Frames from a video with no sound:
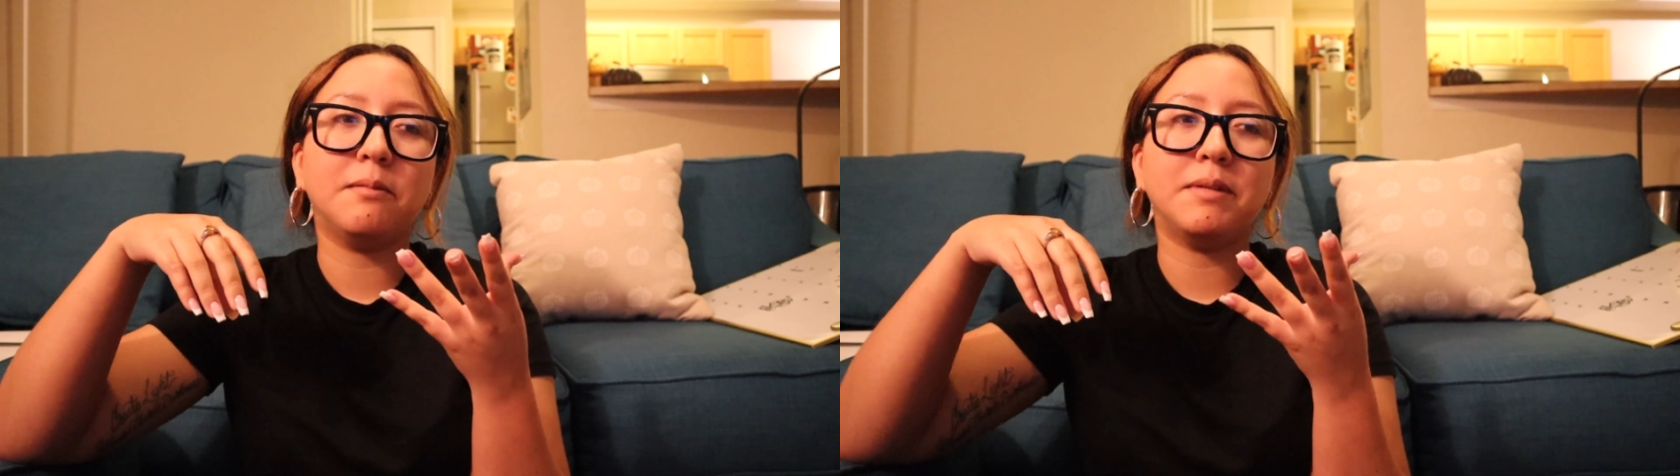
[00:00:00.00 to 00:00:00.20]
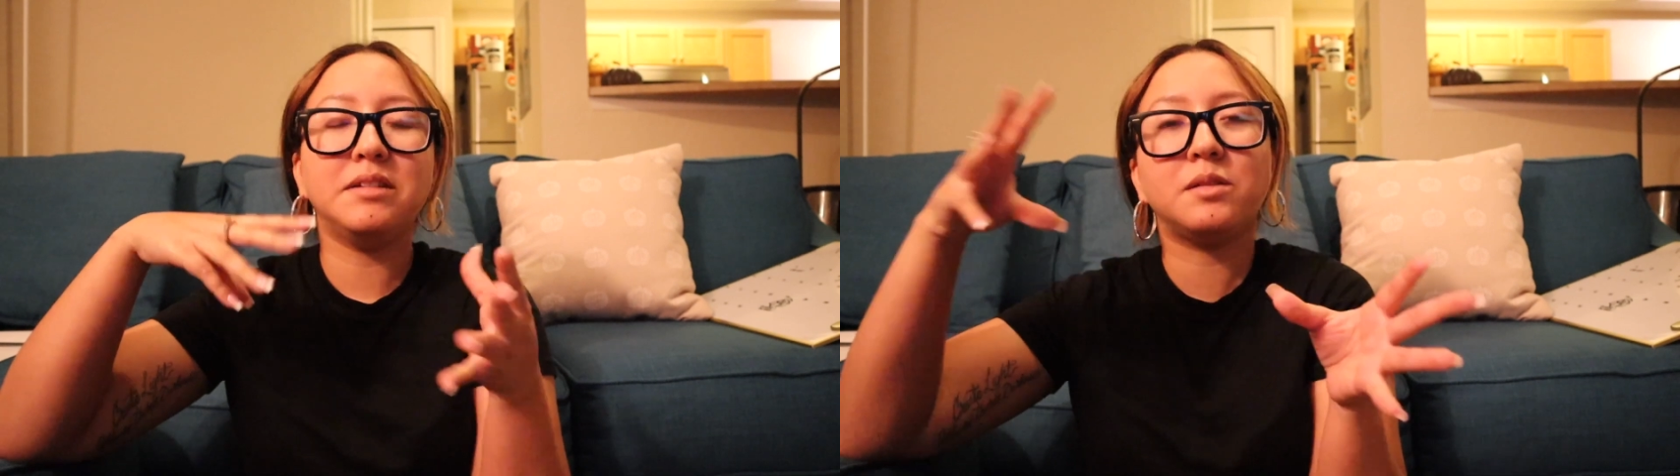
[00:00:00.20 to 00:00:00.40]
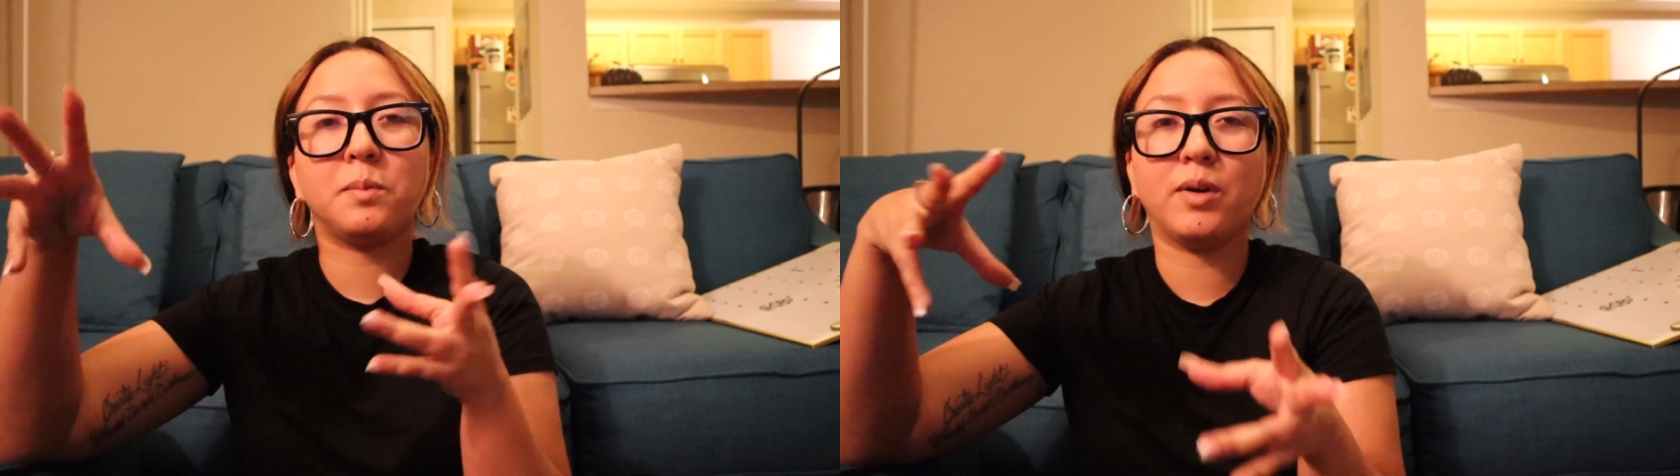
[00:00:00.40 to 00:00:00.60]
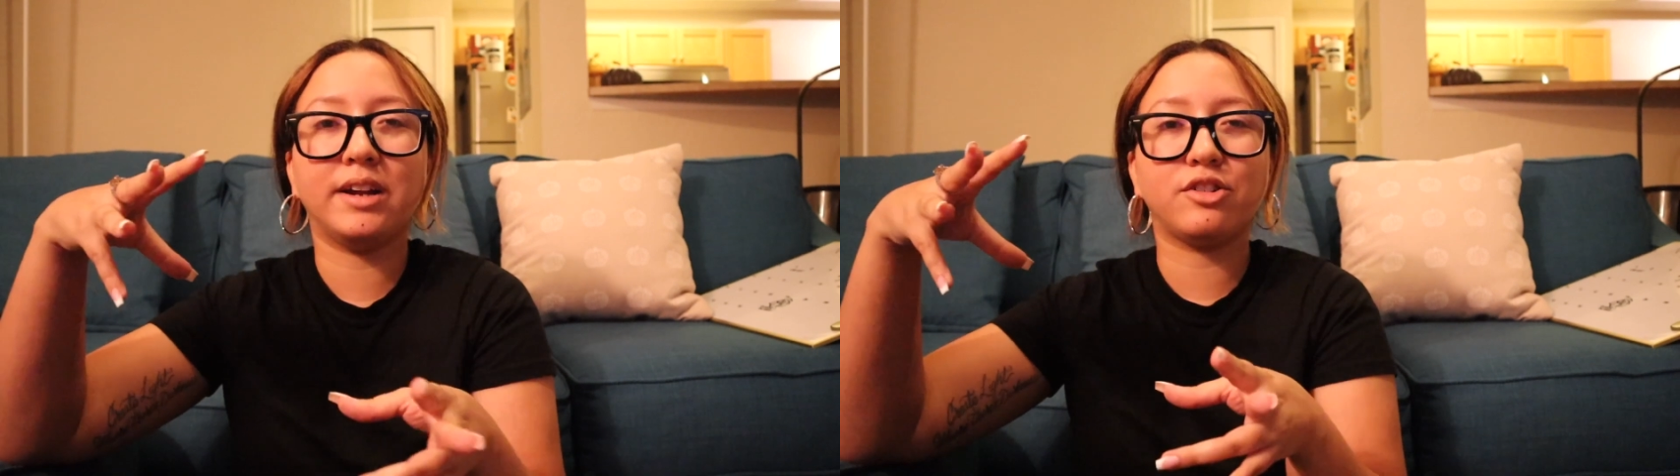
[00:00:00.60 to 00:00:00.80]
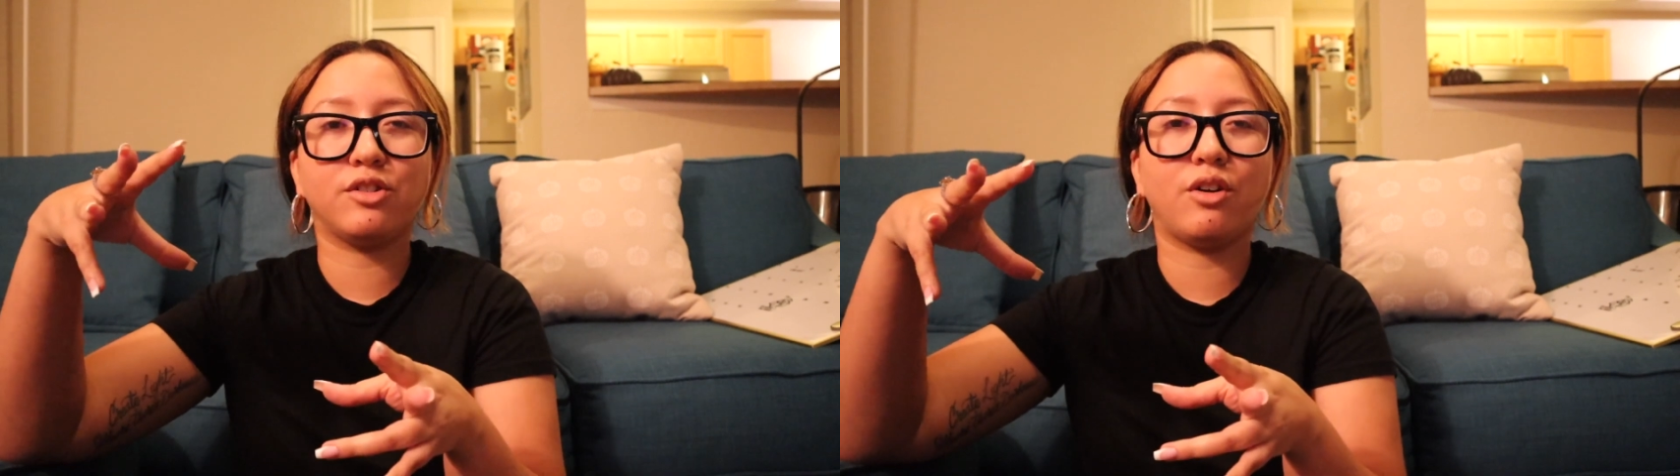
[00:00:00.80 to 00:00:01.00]

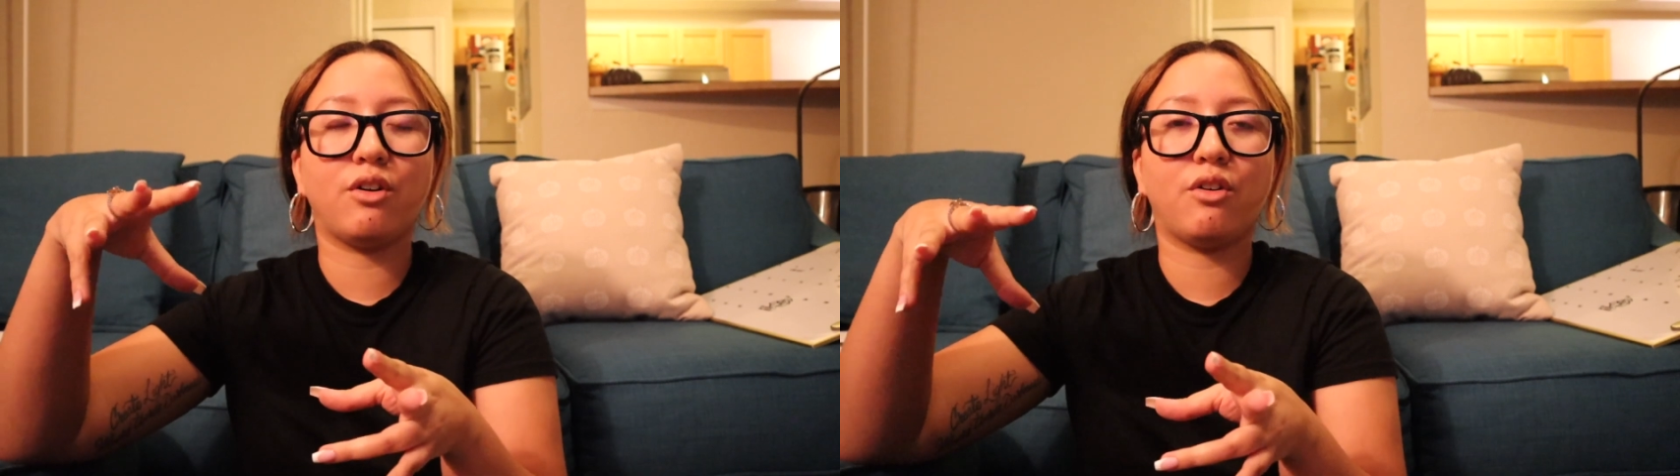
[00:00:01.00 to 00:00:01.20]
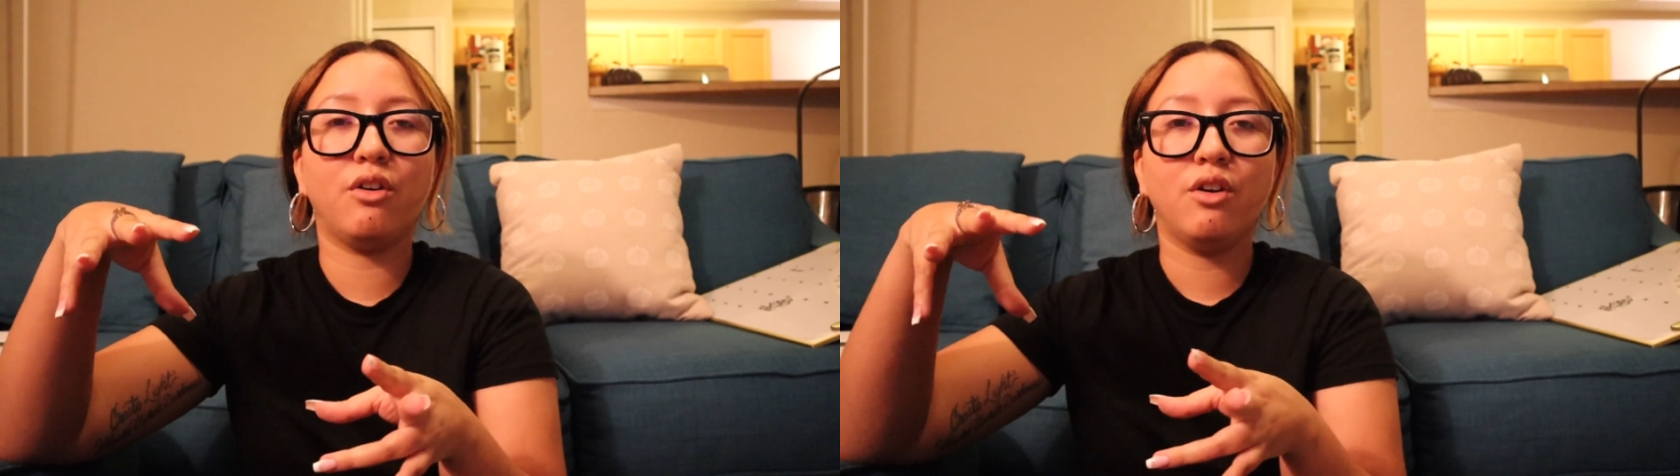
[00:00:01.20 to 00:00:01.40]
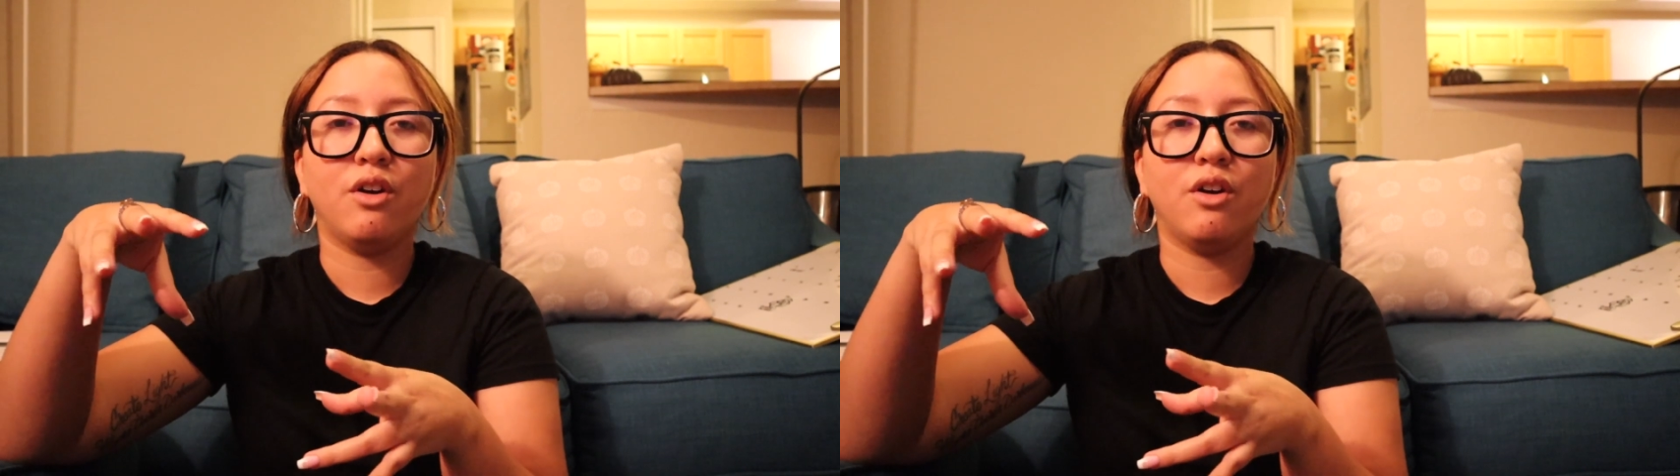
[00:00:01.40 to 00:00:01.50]
inspirational,